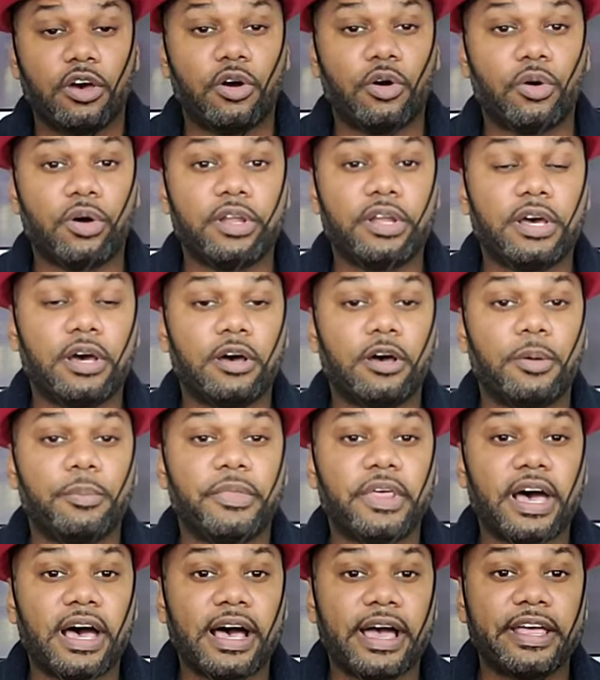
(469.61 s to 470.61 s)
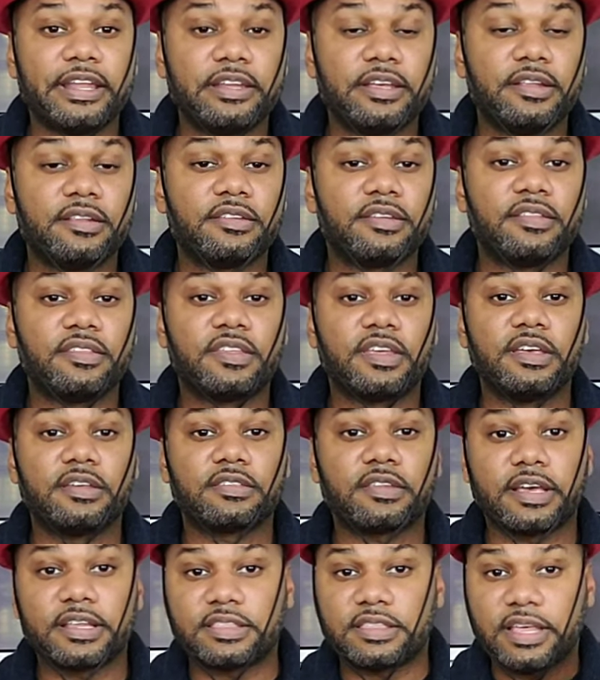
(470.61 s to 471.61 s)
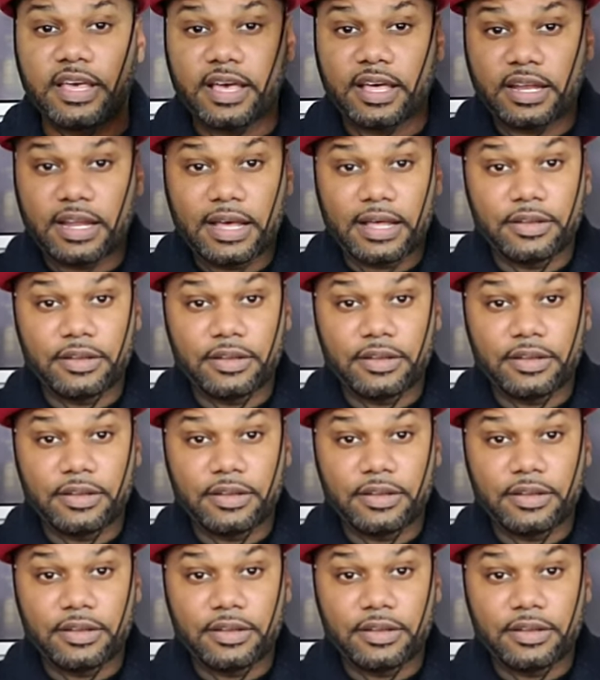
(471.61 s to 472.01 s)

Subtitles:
on the islands and things like that,